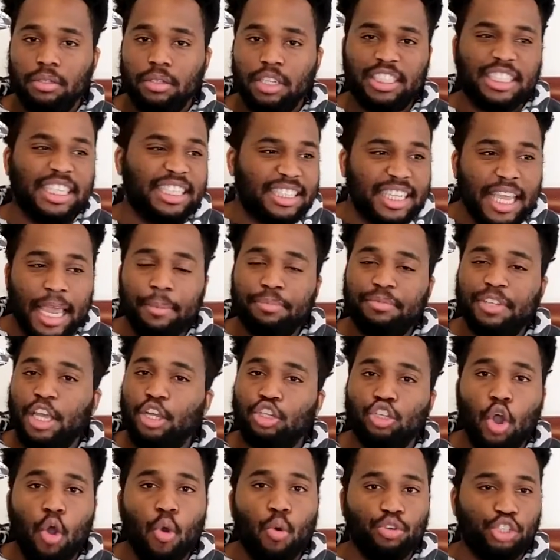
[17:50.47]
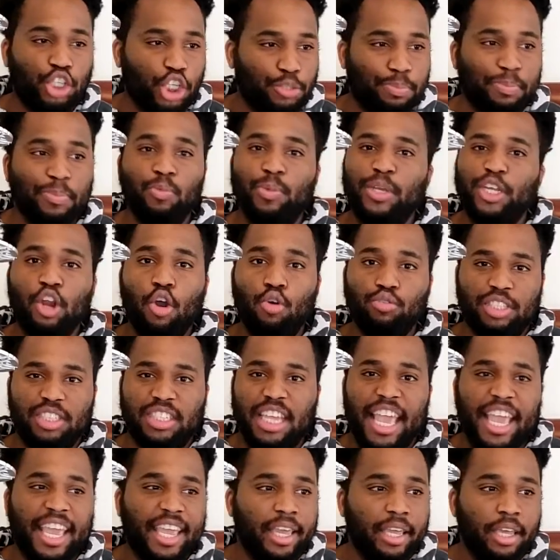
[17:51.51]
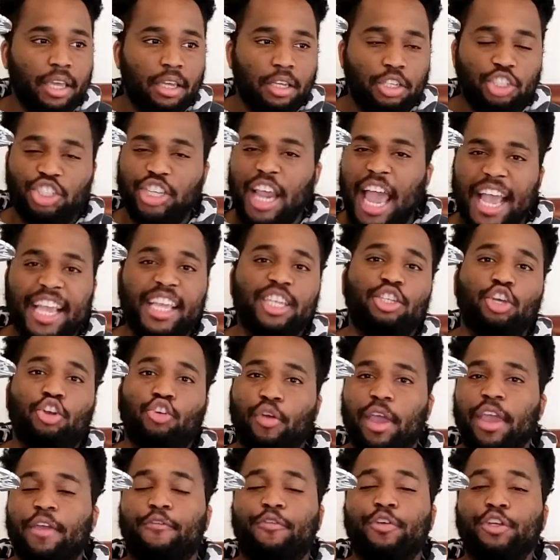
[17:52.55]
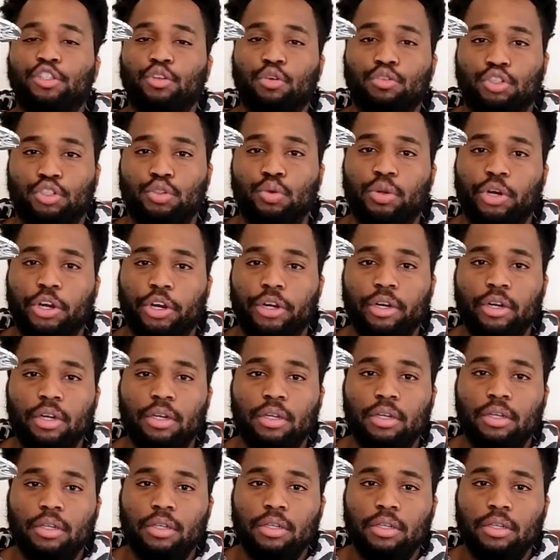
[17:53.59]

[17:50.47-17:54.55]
It's the same thing. We don't say Shaq is a great free throw shooter,